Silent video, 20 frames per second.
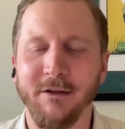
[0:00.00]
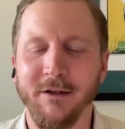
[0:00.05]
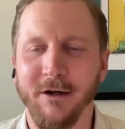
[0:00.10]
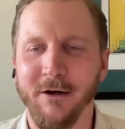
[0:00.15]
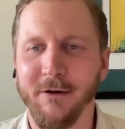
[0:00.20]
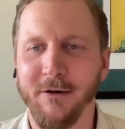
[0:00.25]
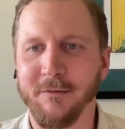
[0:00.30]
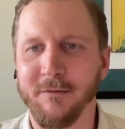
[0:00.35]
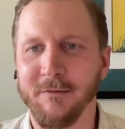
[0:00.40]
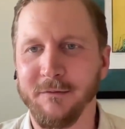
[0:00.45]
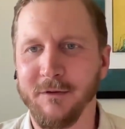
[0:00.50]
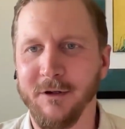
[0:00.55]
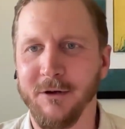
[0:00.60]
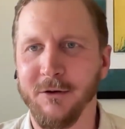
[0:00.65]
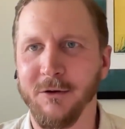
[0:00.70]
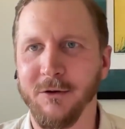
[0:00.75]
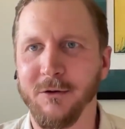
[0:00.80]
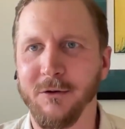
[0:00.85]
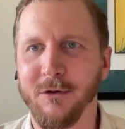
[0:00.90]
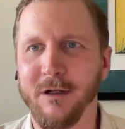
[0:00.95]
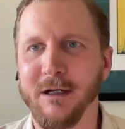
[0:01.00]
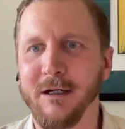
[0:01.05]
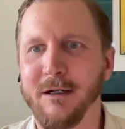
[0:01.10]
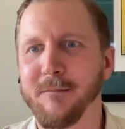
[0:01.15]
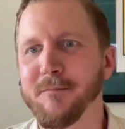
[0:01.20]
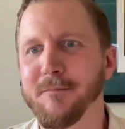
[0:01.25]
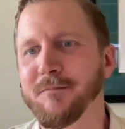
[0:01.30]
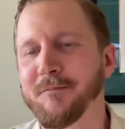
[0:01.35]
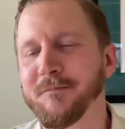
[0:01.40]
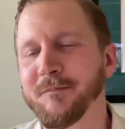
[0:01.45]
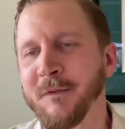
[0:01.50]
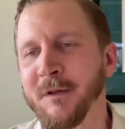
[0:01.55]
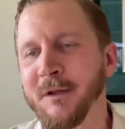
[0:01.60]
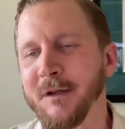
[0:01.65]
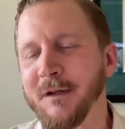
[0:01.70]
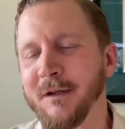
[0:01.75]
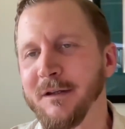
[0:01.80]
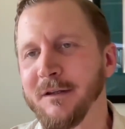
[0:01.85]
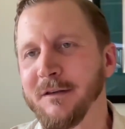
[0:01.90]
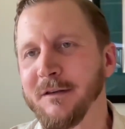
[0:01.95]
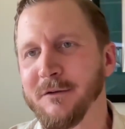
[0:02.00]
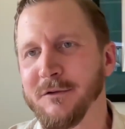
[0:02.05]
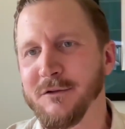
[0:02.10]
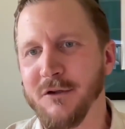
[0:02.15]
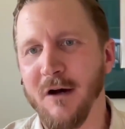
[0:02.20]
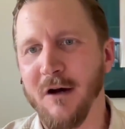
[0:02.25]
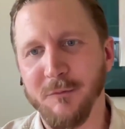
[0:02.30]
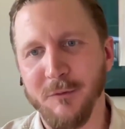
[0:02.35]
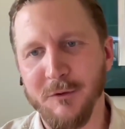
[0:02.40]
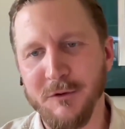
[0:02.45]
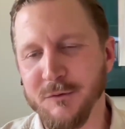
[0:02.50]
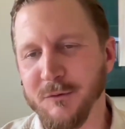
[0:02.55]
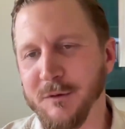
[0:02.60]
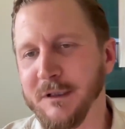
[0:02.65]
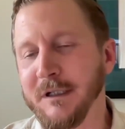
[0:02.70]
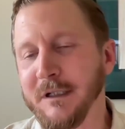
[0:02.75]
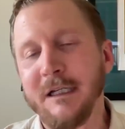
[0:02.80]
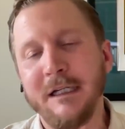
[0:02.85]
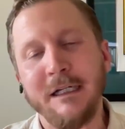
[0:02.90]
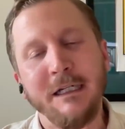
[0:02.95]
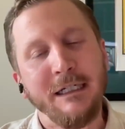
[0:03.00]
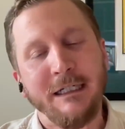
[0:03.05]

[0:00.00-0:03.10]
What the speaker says: their whole, their software suite.